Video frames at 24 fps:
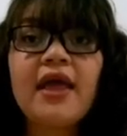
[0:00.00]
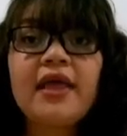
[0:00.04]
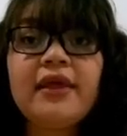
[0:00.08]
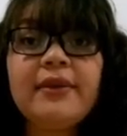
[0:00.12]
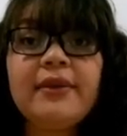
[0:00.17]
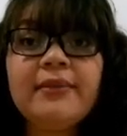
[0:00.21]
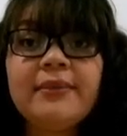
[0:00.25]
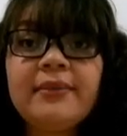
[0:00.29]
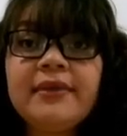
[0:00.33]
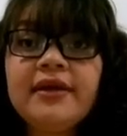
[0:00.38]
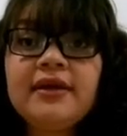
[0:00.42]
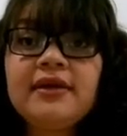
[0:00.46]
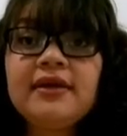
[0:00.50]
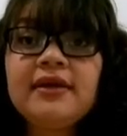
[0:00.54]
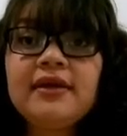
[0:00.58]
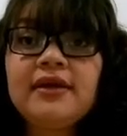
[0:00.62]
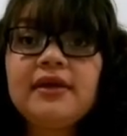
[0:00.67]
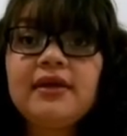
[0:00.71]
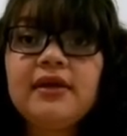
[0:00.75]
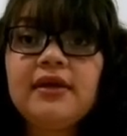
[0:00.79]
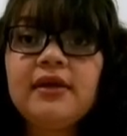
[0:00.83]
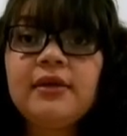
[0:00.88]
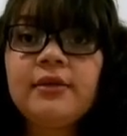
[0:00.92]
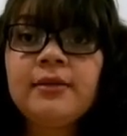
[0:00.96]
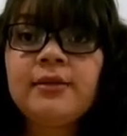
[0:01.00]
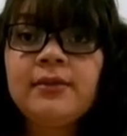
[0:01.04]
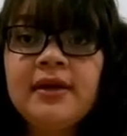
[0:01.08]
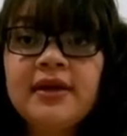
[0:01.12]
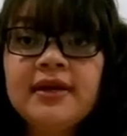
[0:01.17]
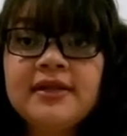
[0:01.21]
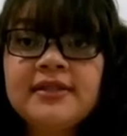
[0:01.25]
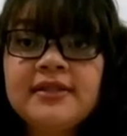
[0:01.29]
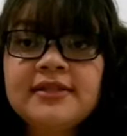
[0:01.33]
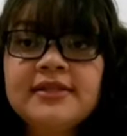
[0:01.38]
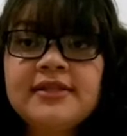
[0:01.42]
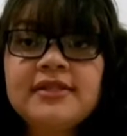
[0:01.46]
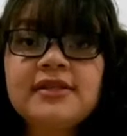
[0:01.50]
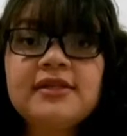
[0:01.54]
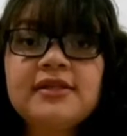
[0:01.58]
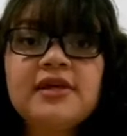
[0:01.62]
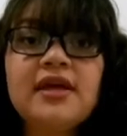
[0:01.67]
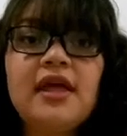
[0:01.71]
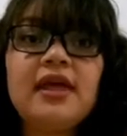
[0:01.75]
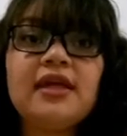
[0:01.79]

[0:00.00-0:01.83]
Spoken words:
humanity